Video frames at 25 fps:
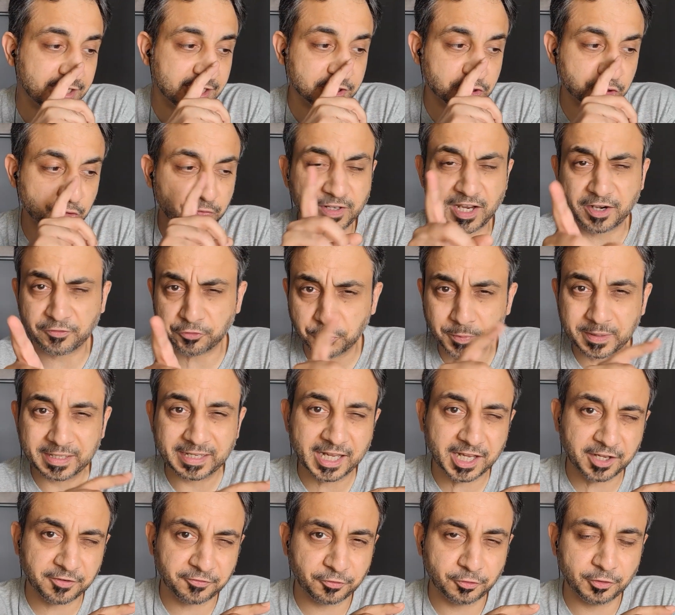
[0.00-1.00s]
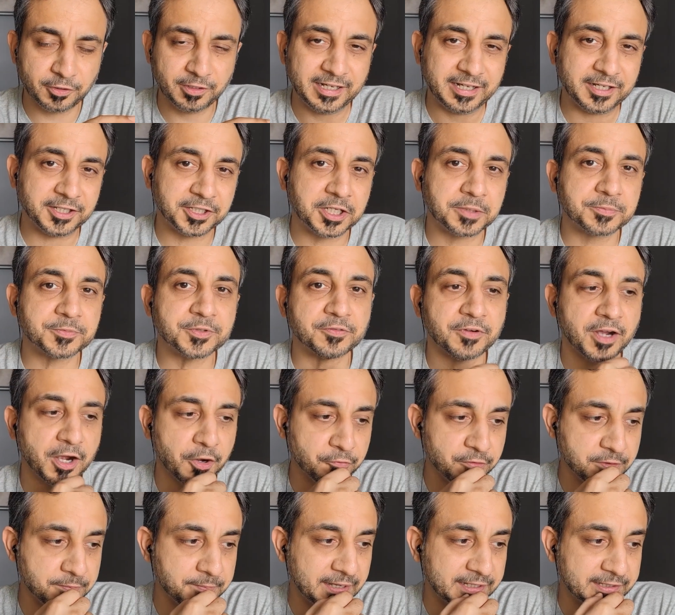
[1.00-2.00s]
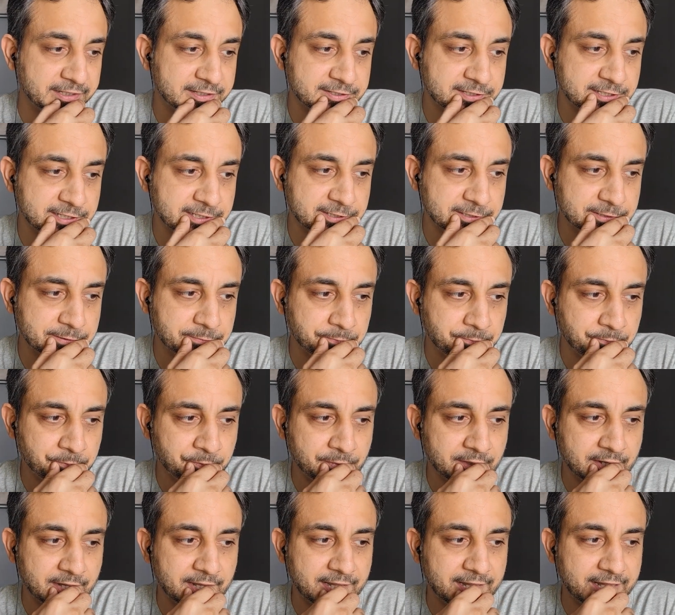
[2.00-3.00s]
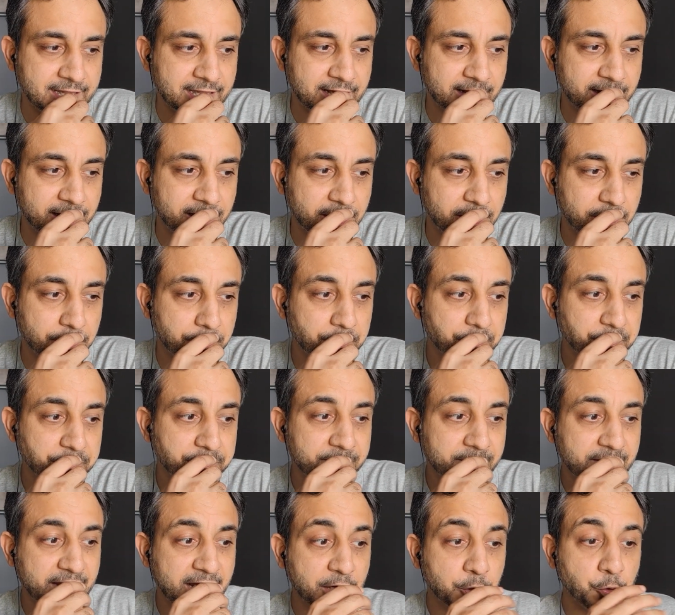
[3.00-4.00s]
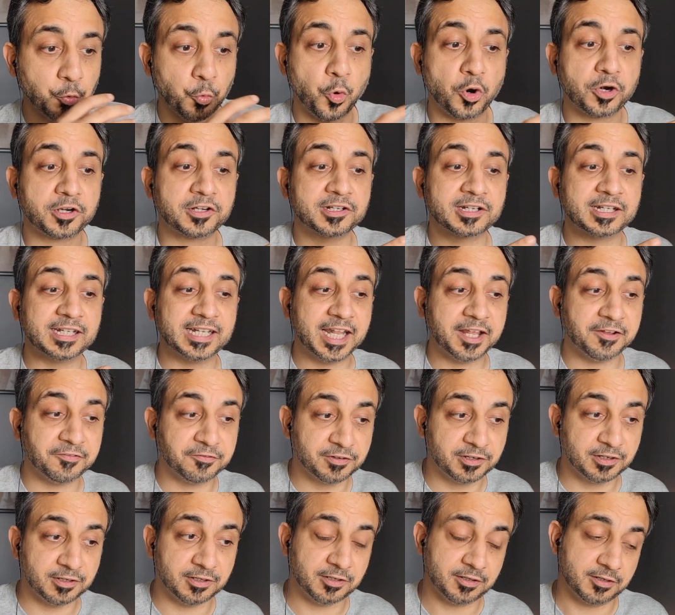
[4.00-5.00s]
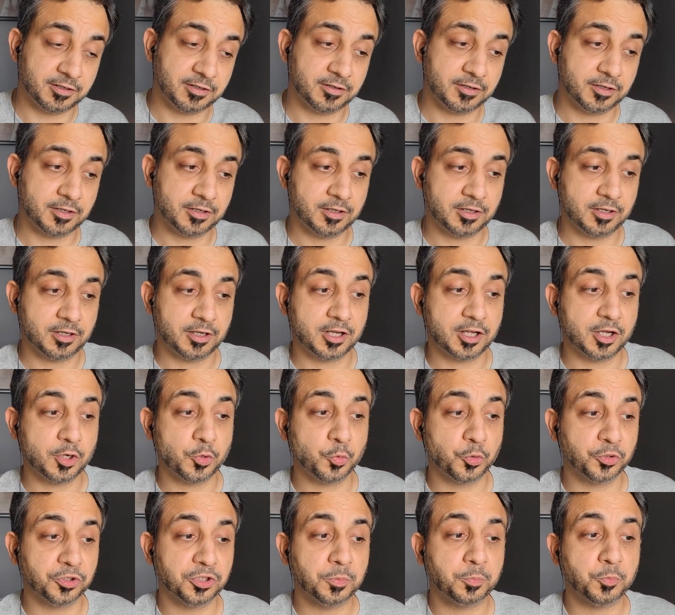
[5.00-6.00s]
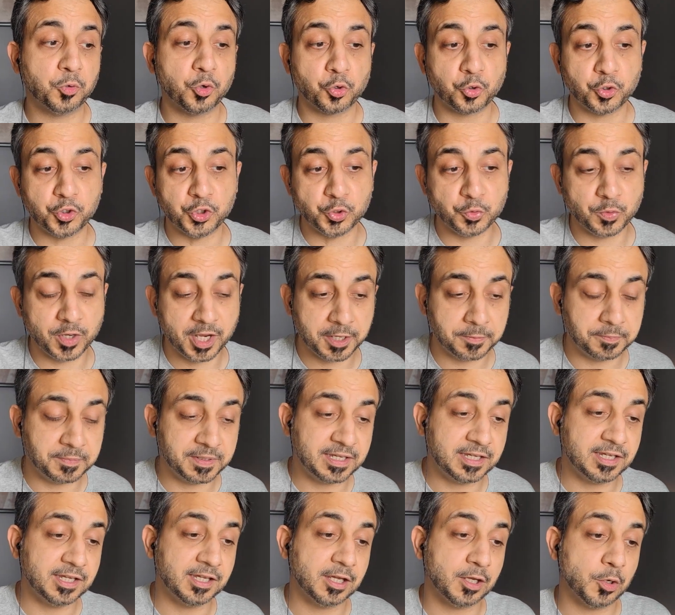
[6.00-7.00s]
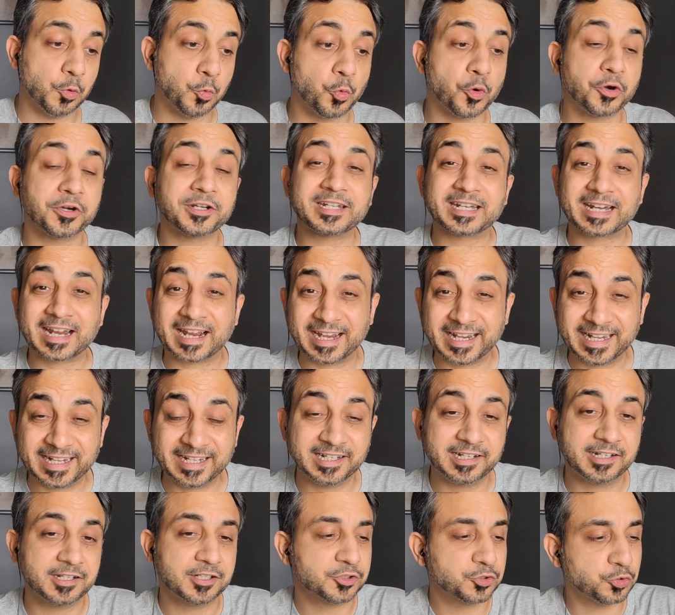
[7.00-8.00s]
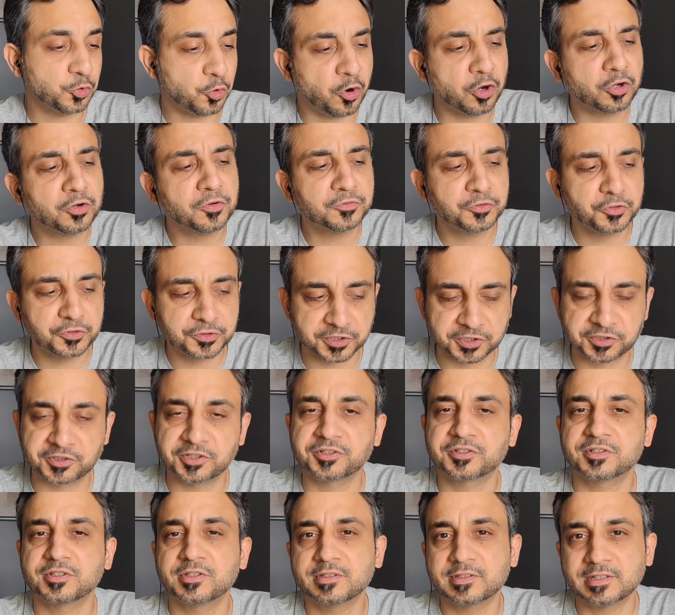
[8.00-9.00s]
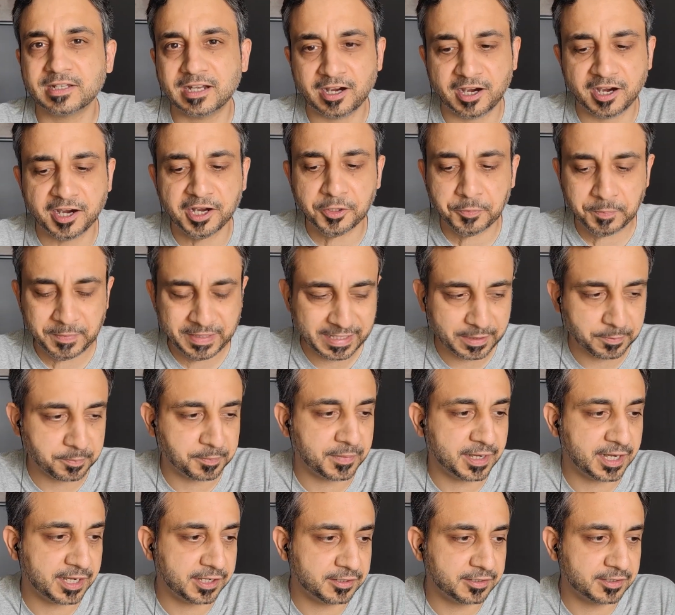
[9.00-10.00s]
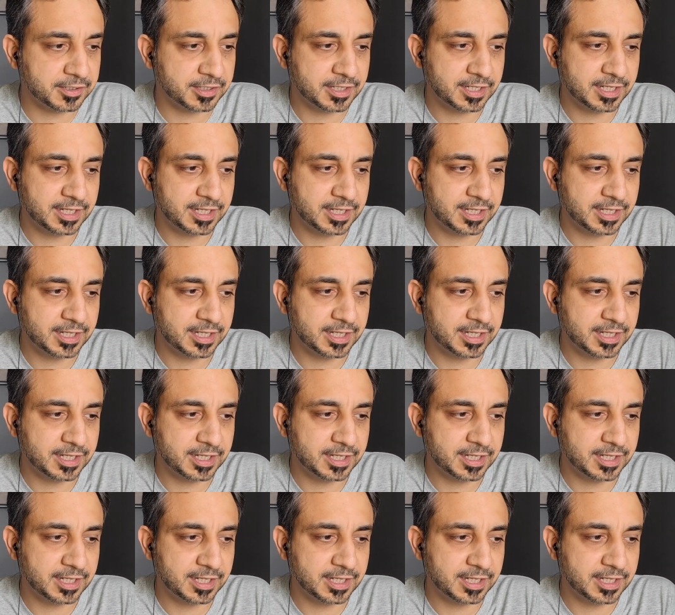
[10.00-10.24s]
So we have to be careful in terms of how we manage this. At what level would the Poco UI be? What kind? So all of those decisions are being made.